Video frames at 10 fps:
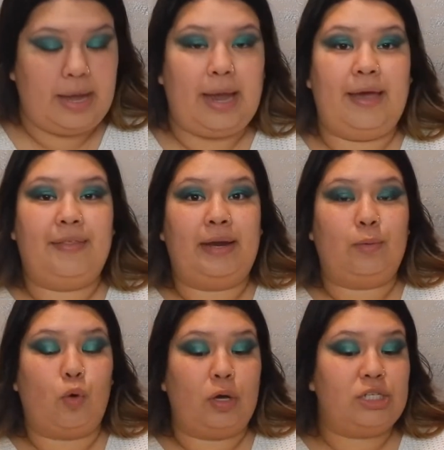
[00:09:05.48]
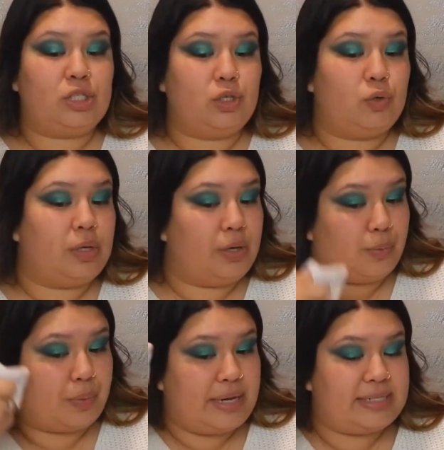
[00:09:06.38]
and then I'm going to
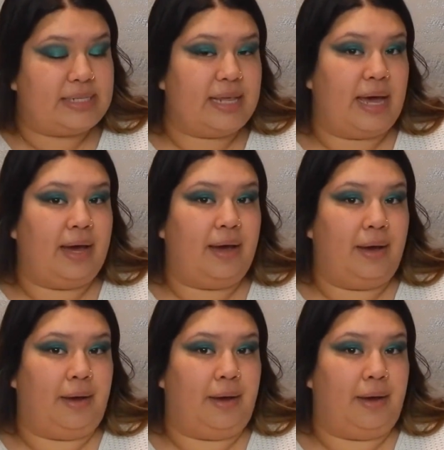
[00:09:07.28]
erase that